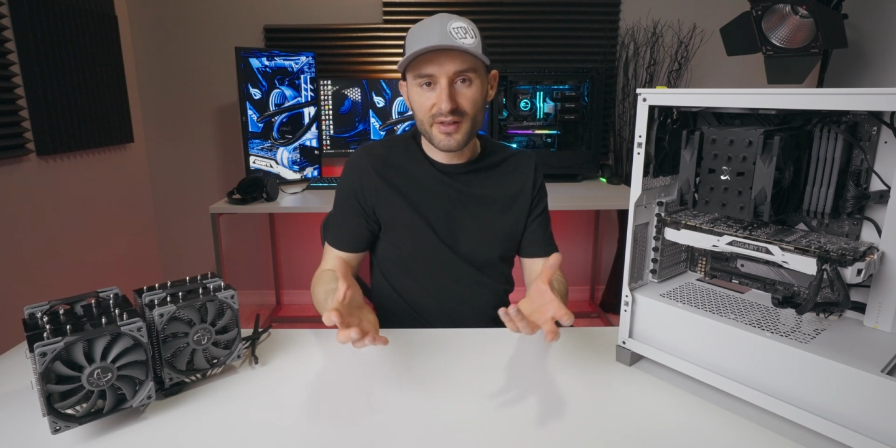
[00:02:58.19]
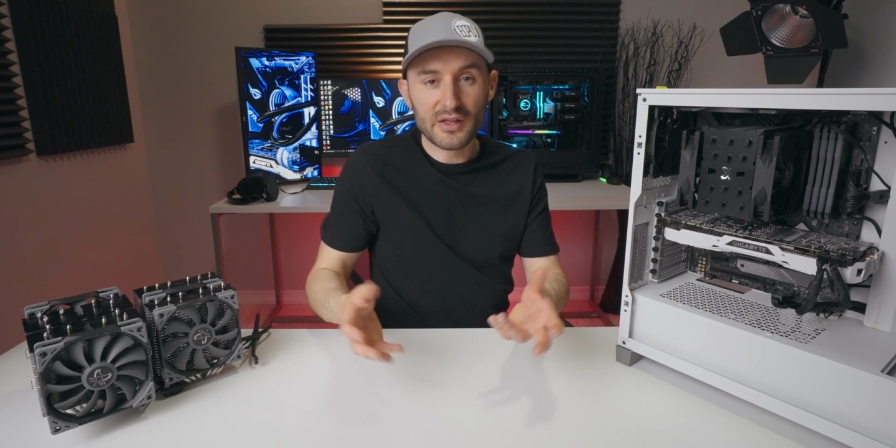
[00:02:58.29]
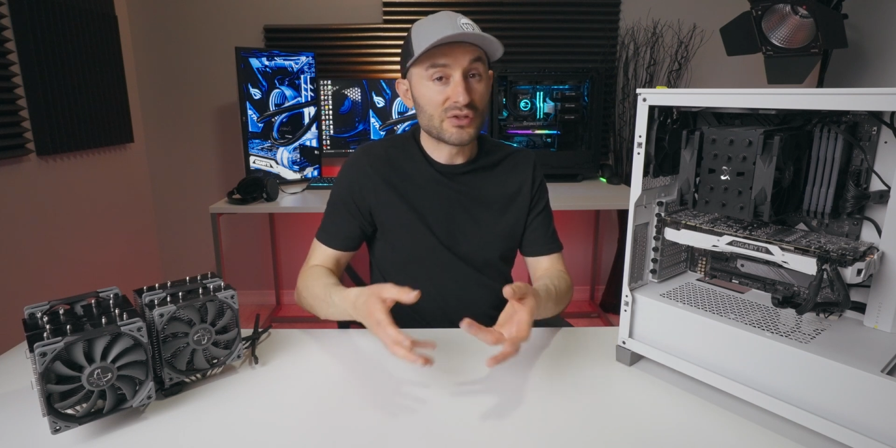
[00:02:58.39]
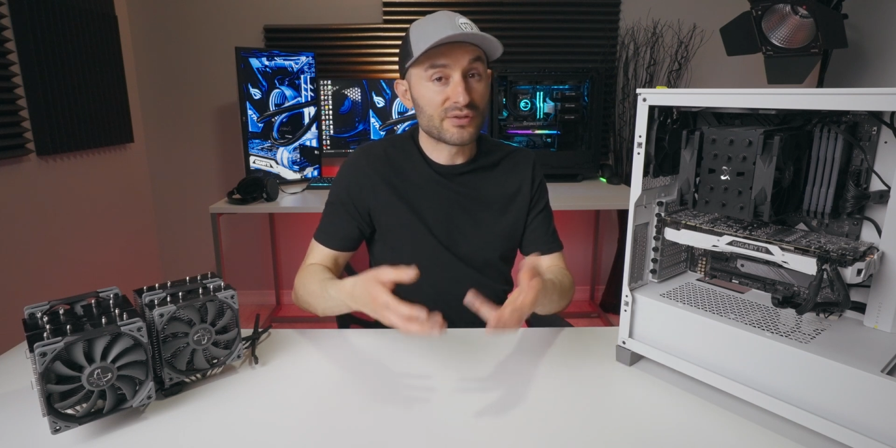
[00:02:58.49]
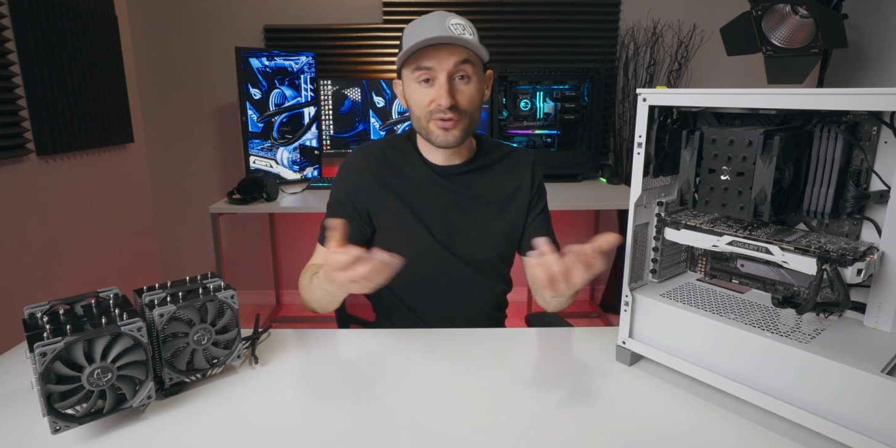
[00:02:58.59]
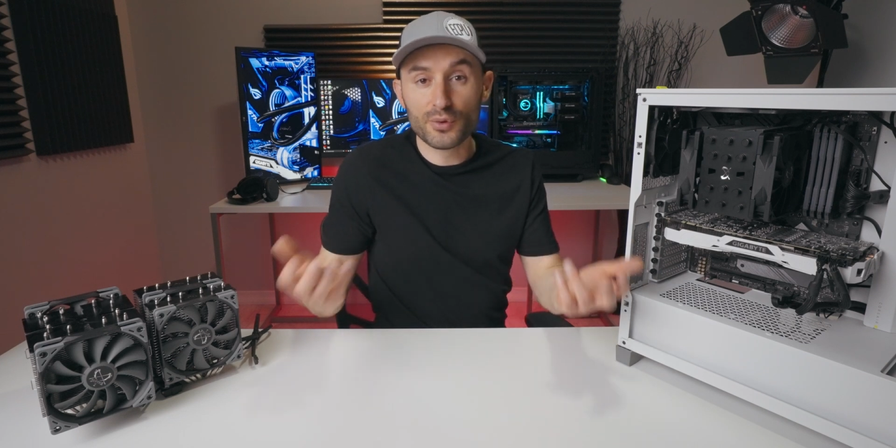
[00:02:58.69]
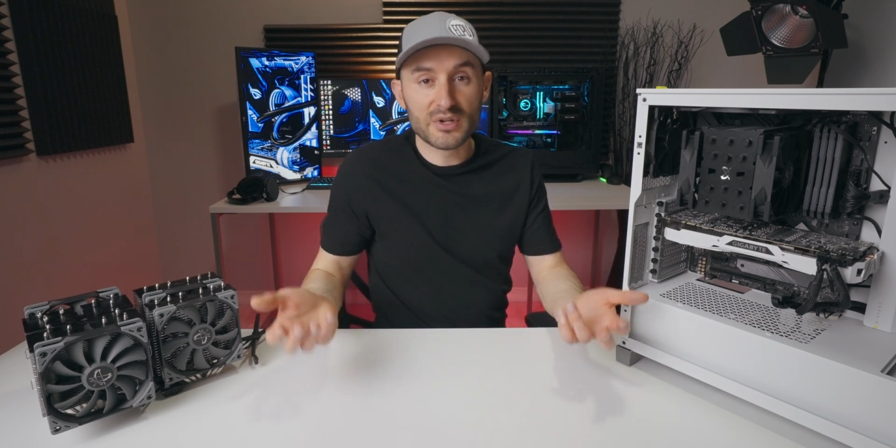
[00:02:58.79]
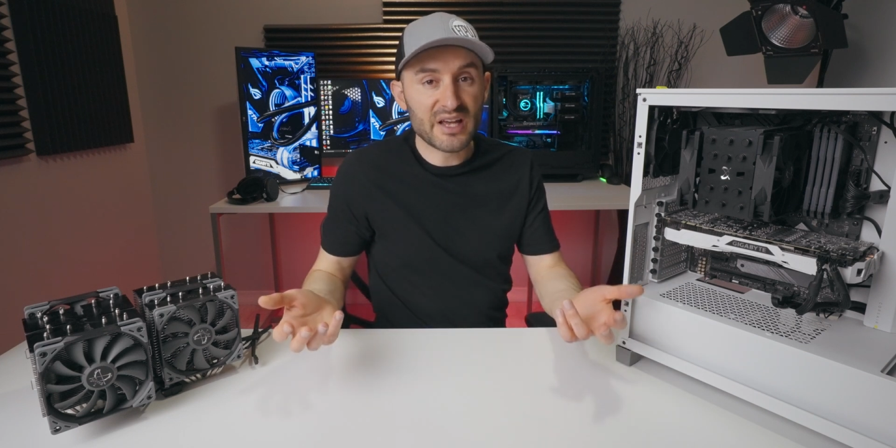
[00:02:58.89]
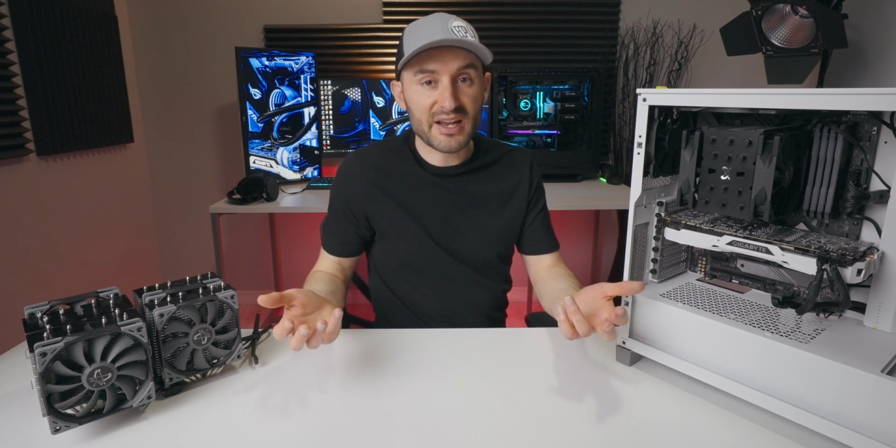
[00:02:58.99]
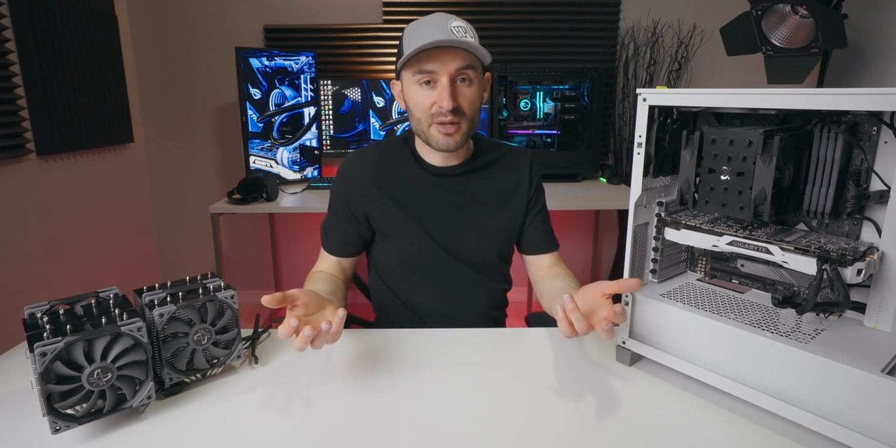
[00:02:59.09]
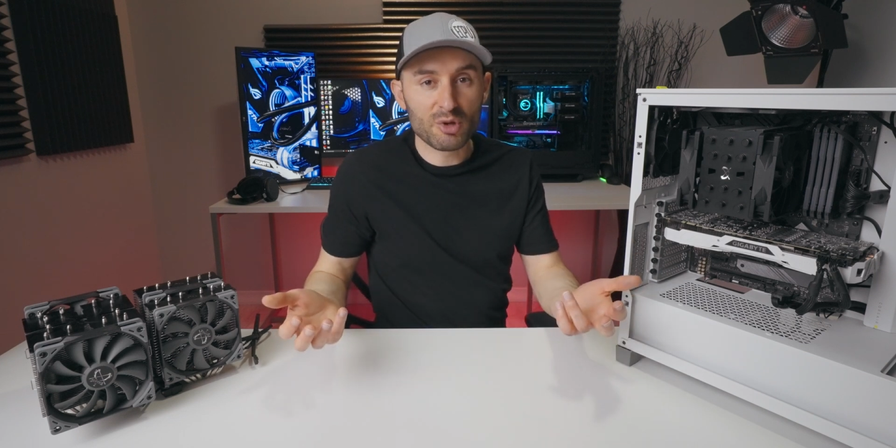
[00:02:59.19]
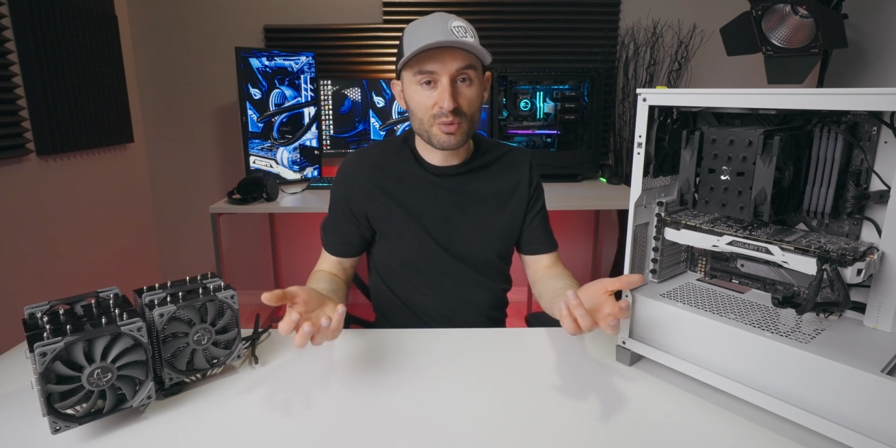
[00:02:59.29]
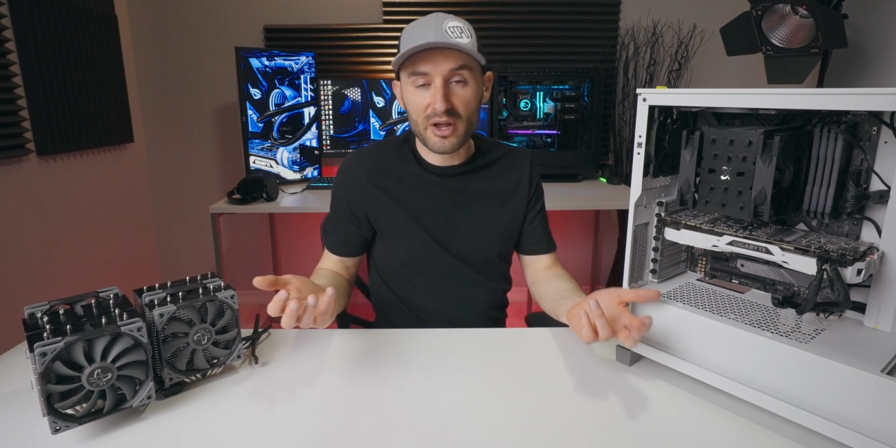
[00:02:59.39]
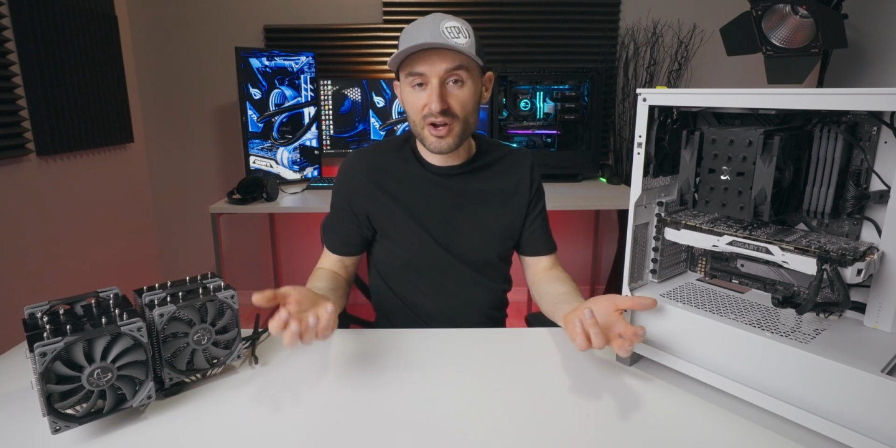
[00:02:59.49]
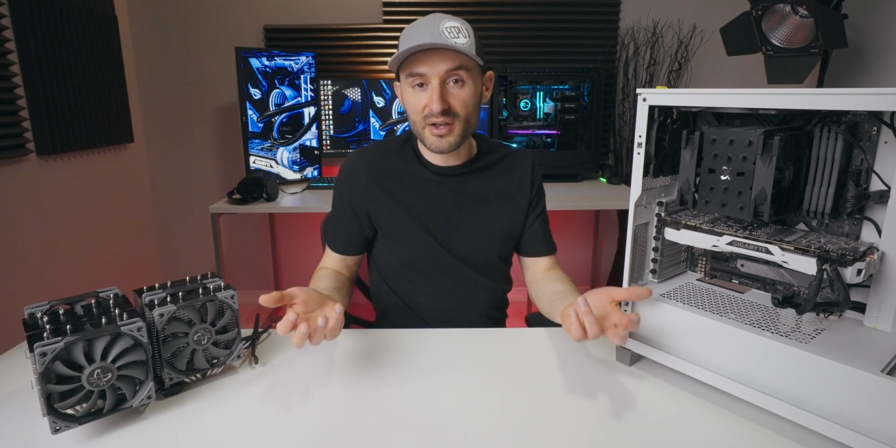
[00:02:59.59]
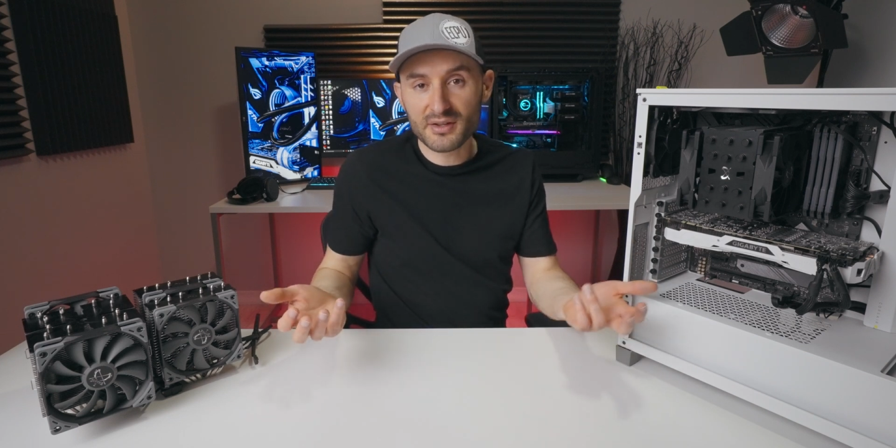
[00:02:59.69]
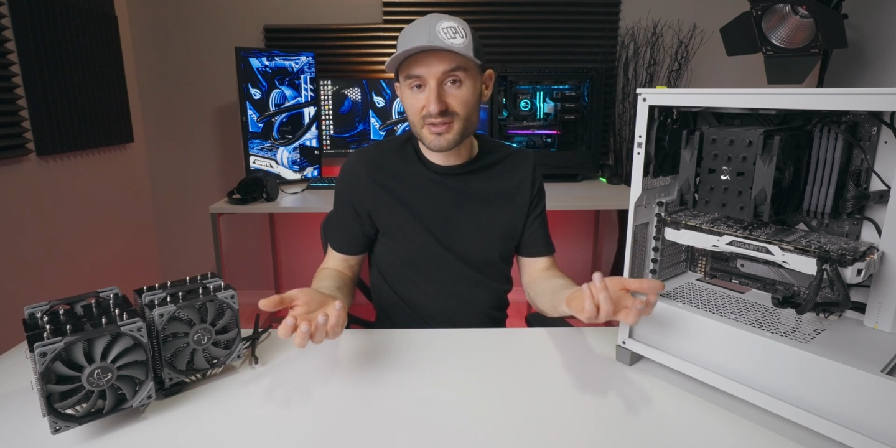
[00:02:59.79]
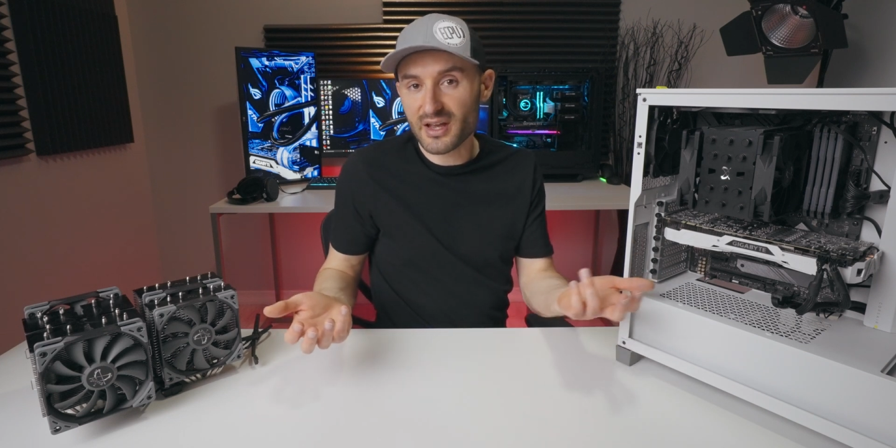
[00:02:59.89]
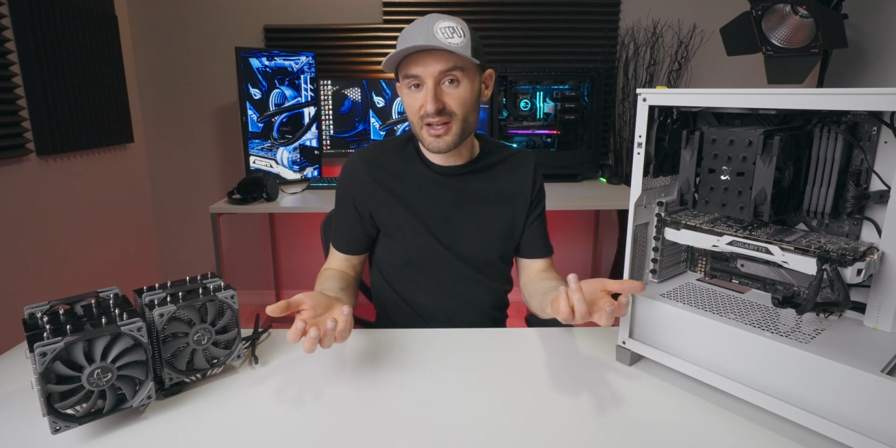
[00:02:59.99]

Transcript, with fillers: They use fluid dynamic bearings